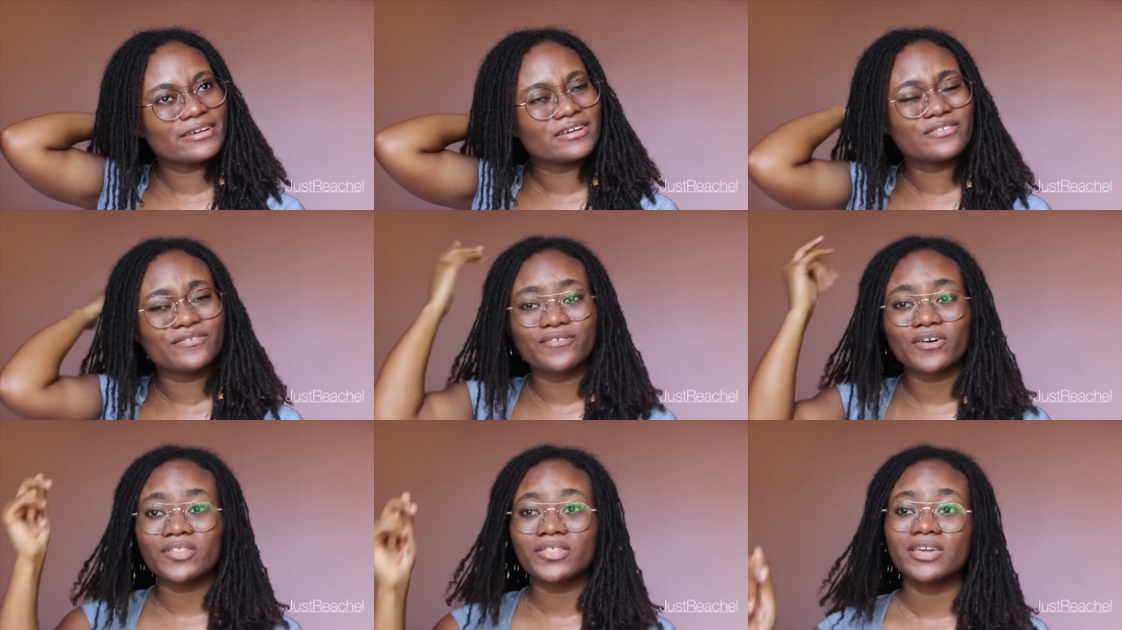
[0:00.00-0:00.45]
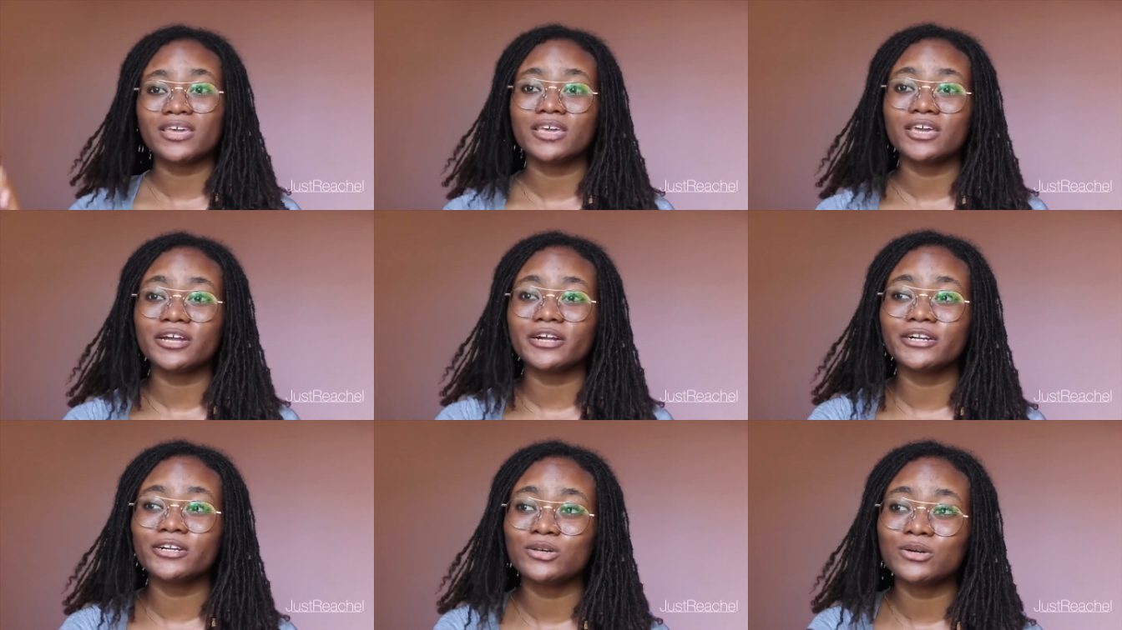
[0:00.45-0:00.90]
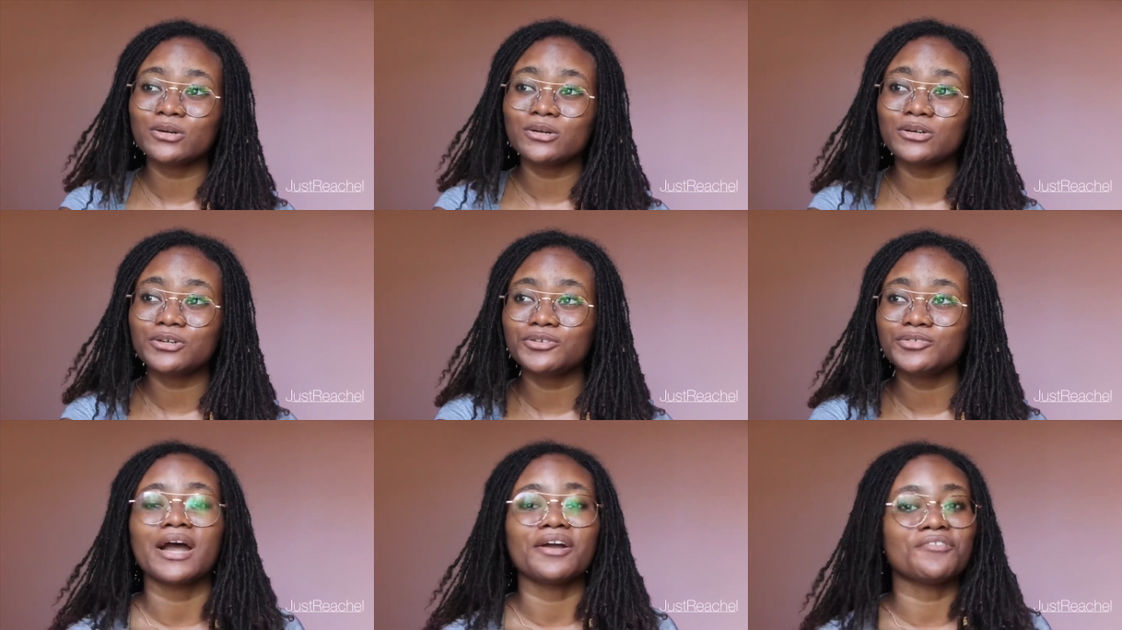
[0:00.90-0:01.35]
for the year
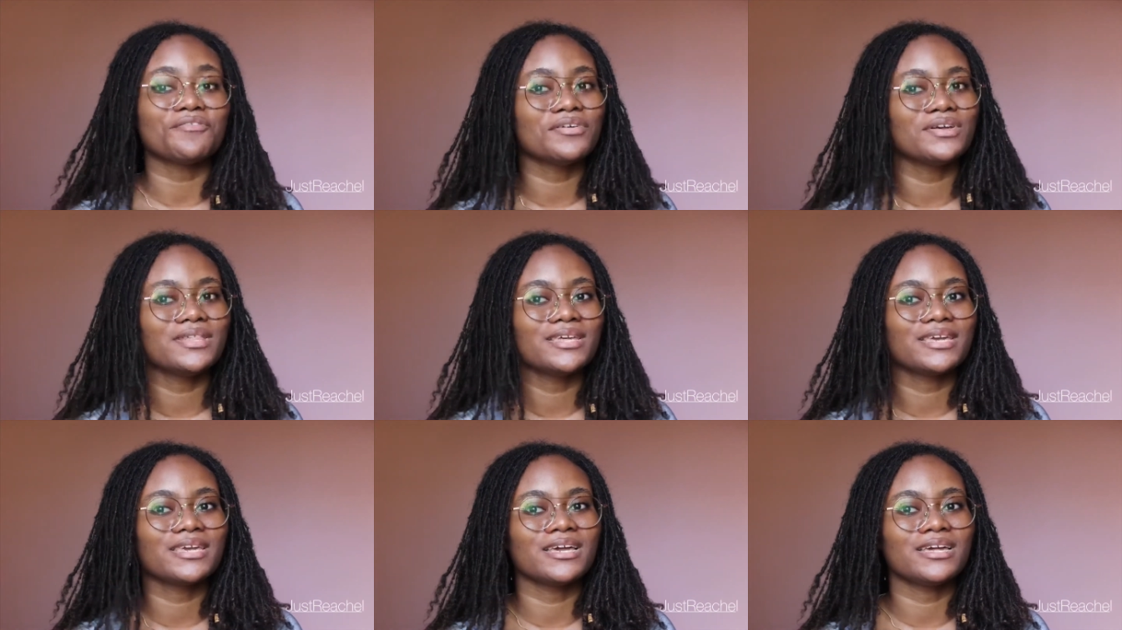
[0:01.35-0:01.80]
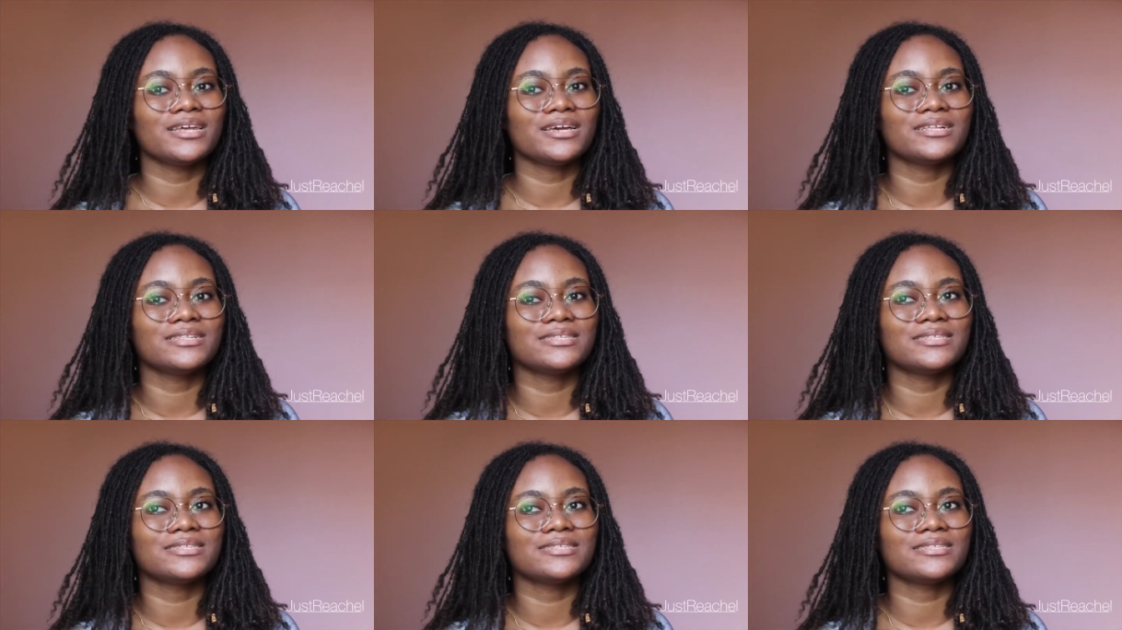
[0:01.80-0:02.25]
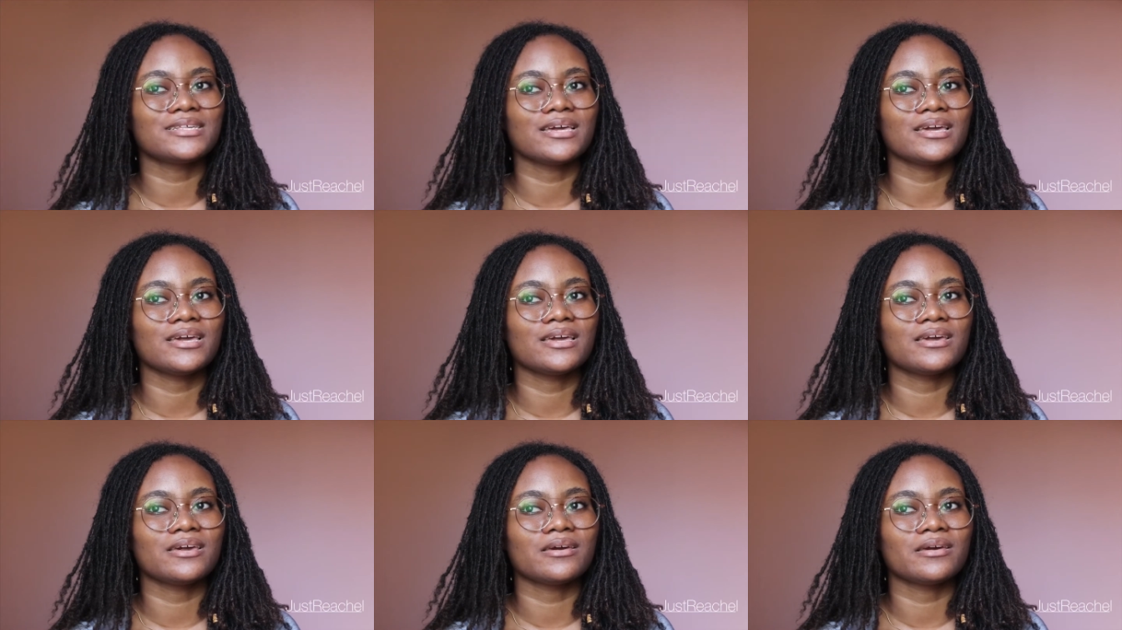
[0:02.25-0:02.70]
though I really cannot
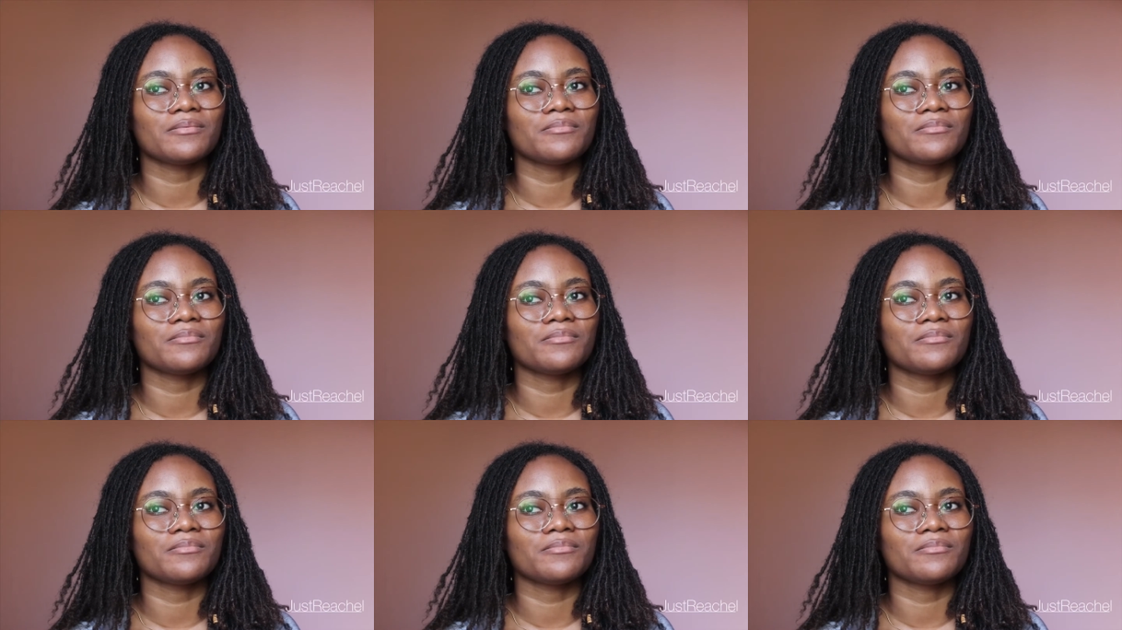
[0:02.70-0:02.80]
say,